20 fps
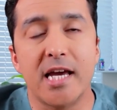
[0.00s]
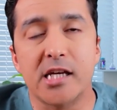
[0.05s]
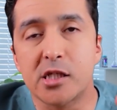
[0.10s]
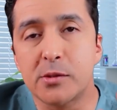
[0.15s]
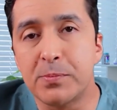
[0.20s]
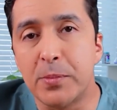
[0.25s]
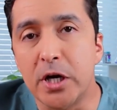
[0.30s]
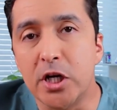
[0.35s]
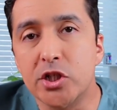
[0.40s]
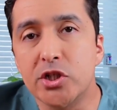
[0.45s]

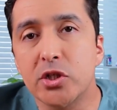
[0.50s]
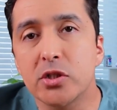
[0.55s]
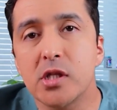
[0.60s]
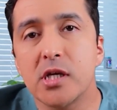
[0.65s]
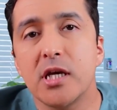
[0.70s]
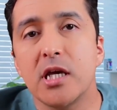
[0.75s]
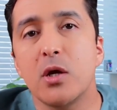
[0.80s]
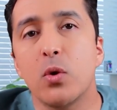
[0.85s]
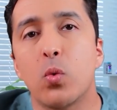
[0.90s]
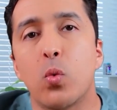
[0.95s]

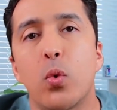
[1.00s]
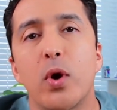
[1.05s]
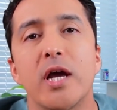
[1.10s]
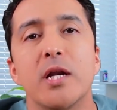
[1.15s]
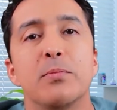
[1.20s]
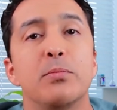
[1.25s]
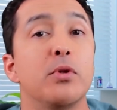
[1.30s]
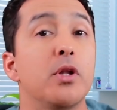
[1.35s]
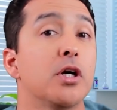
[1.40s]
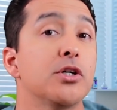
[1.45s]
especially
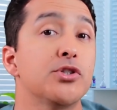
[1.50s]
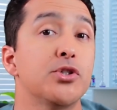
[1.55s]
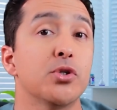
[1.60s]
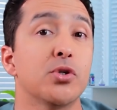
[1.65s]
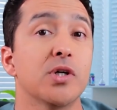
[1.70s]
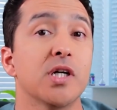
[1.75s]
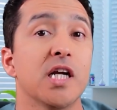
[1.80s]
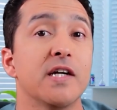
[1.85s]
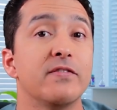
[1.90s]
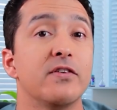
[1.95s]
when blood
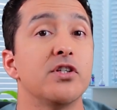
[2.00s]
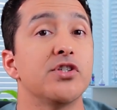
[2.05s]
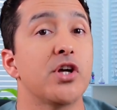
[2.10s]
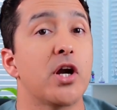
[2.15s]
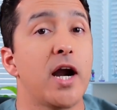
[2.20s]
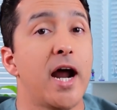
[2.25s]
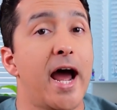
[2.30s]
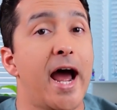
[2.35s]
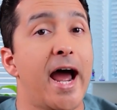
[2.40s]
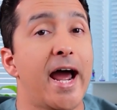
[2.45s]
sugar levels
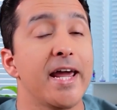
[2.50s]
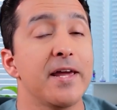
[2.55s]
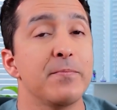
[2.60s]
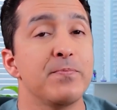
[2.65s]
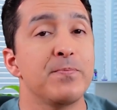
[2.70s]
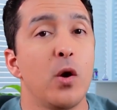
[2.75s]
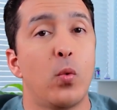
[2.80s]
are high.